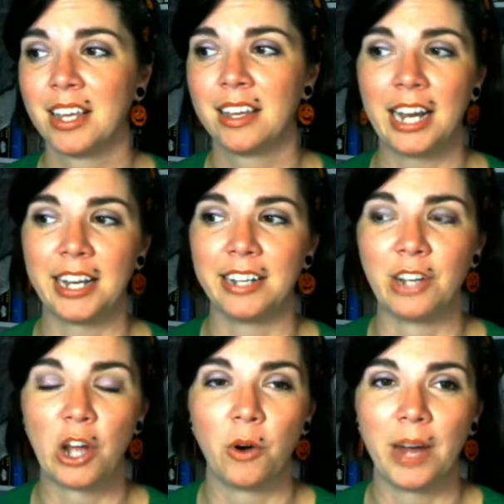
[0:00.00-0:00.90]
I didn't
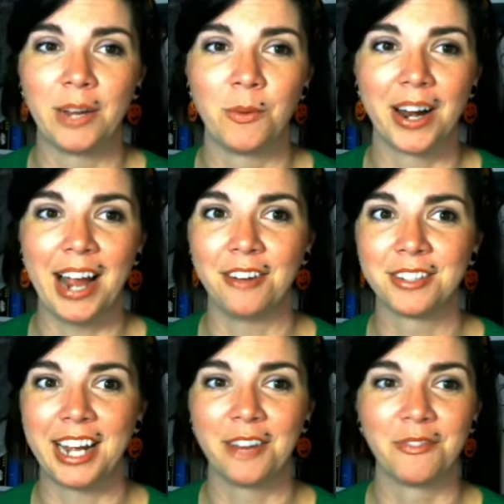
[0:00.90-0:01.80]
go anywhere
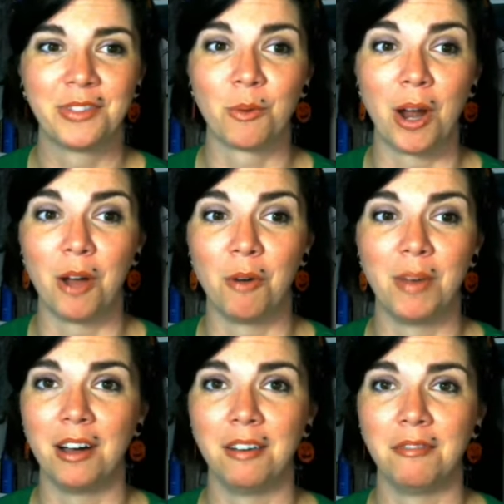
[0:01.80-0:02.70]
outside of the realm
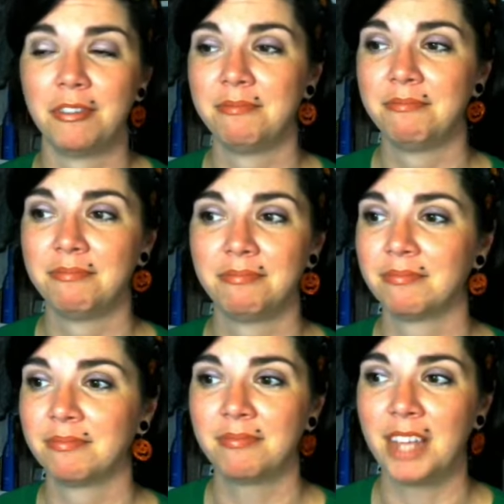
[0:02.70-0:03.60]
of
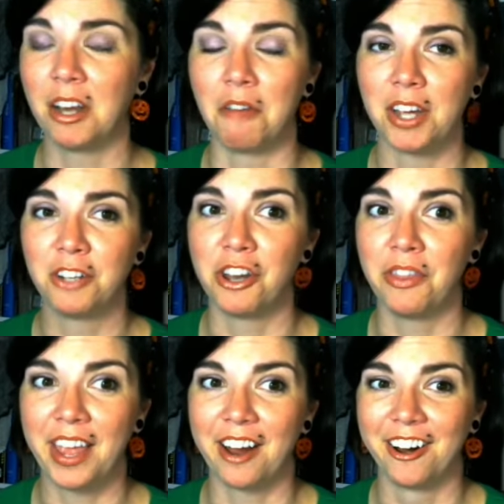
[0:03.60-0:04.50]
innovation
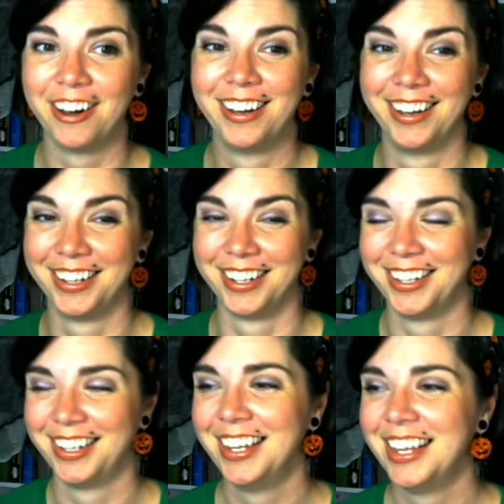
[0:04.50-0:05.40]
there.
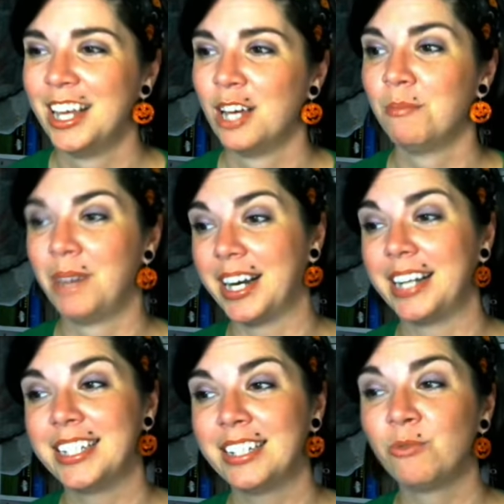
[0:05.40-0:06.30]
But I
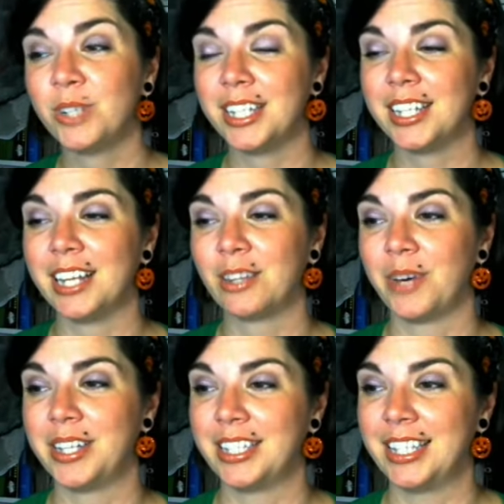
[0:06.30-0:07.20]
did really like the way
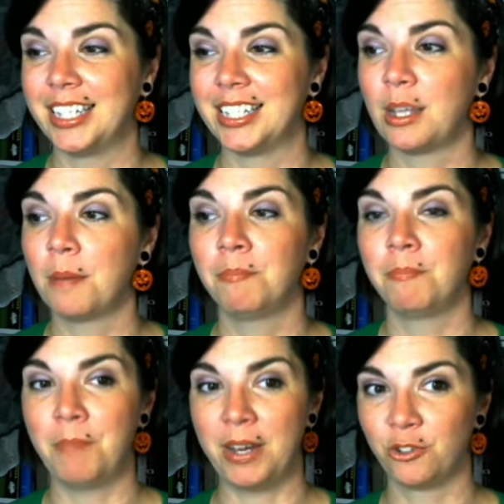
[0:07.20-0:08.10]
that this
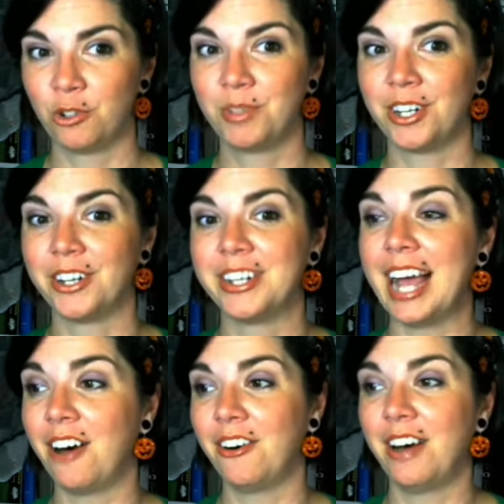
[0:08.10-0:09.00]
bedroom turned
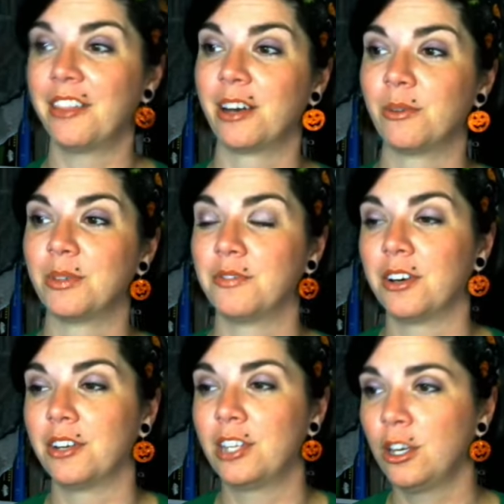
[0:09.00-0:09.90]
out. I thought it was
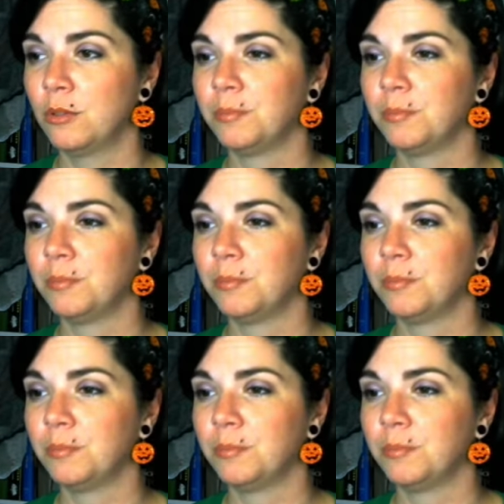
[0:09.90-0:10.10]
very cute.